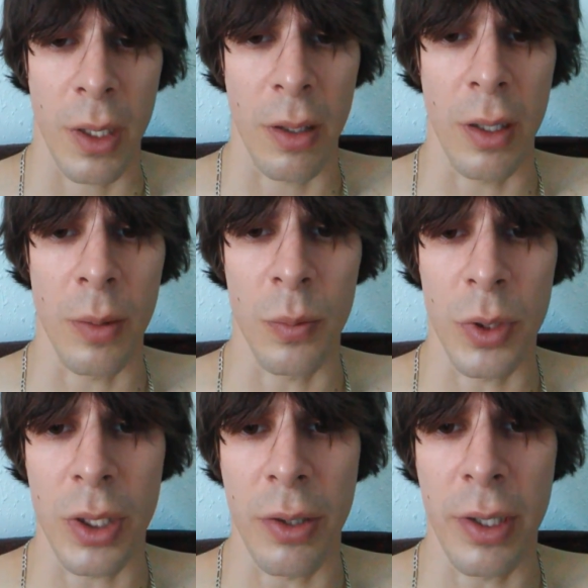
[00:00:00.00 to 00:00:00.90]

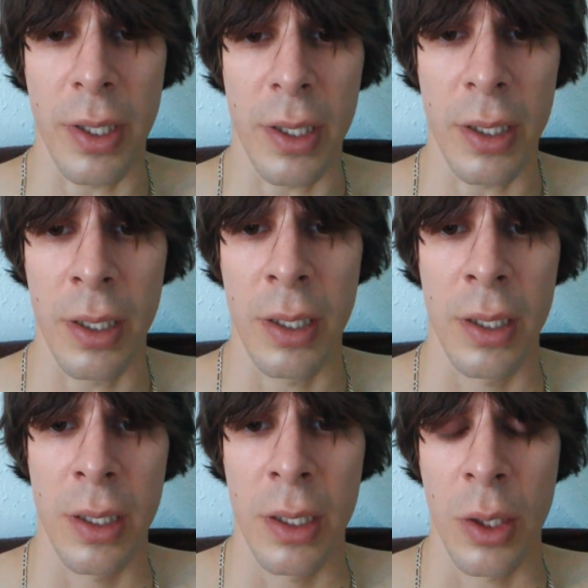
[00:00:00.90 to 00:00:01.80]
Was there any
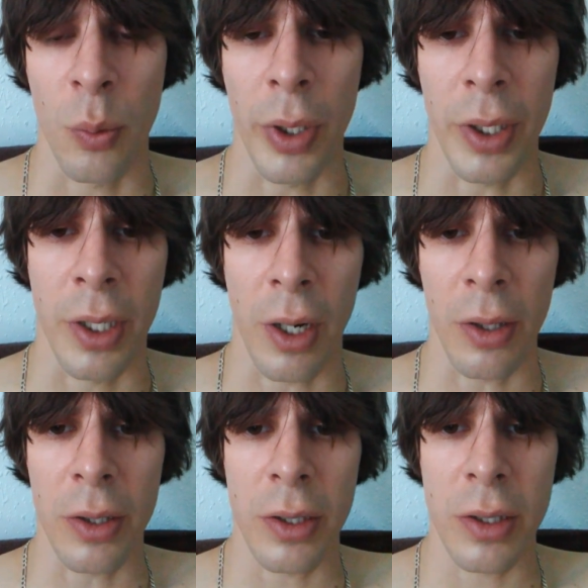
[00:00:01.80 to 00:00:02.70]
weird
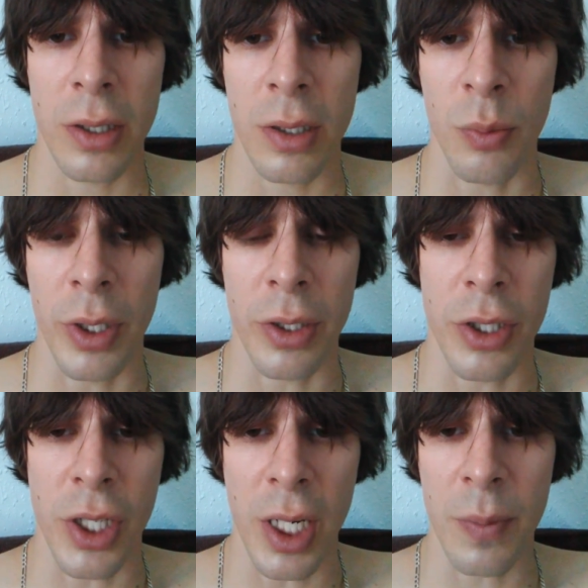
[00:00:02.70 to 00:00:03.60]
colors, weird
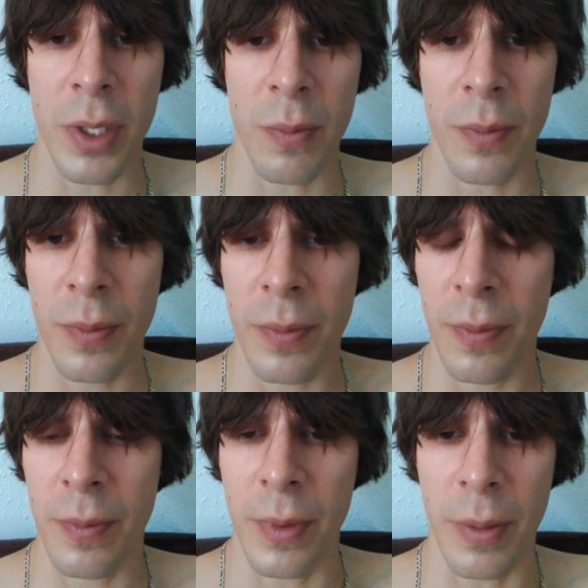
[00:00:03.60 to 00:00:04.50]
shapes in
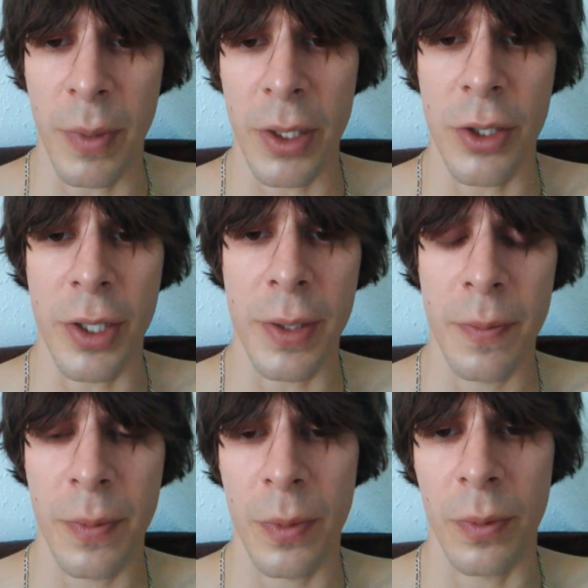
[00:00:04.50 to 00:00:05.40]
my
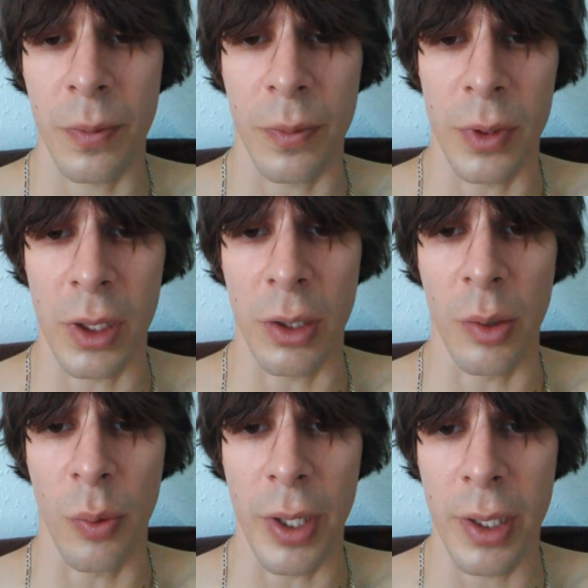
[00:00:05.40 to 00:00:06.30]
dream? Was there
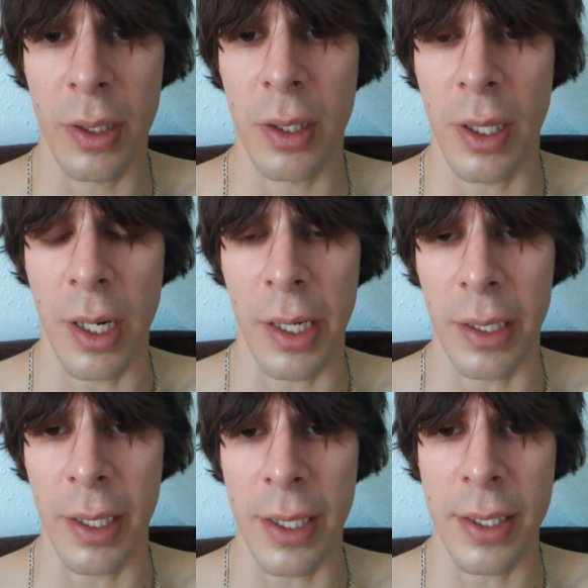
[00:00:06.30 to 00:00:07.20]
a wind? Did I
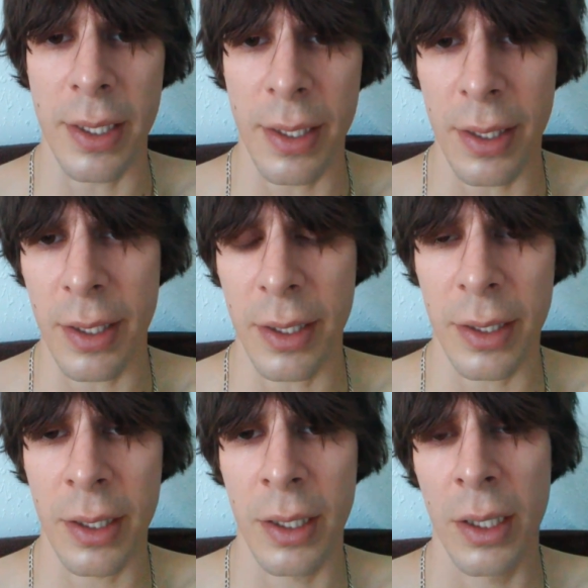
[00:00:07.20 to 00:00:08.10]
taste
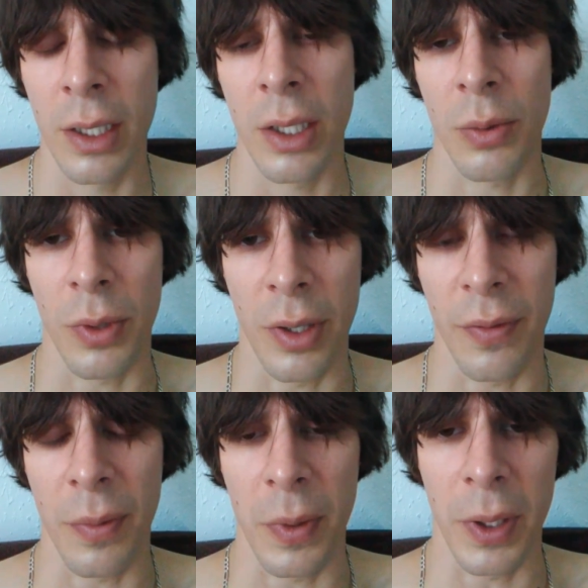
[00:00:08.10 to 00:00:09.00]
anything? Were there
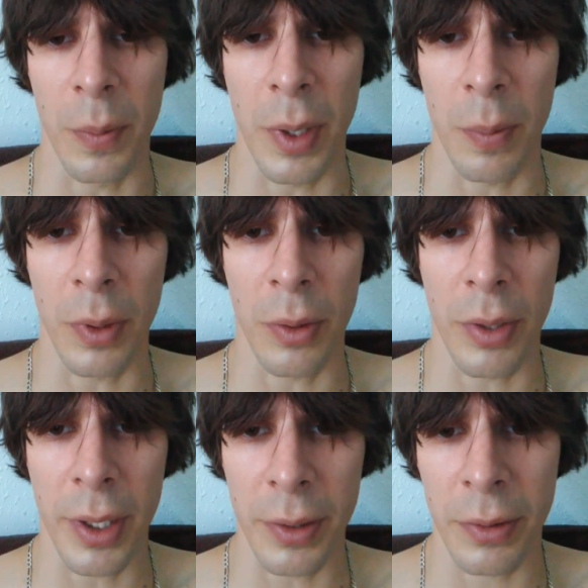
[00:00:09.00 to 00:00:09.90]
familiar people
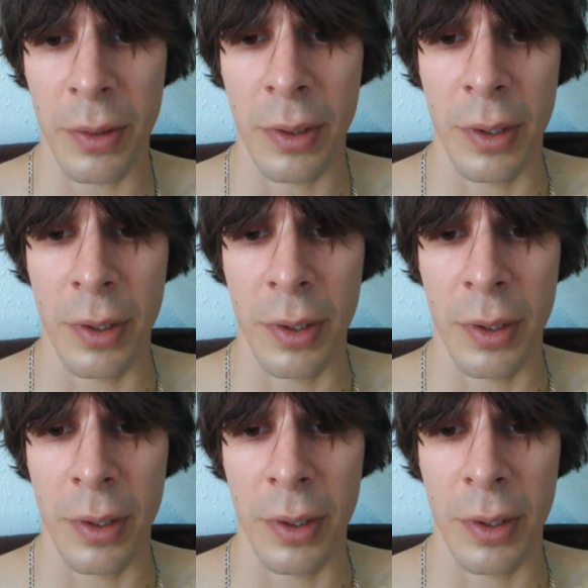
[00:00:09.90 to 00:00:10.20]
around?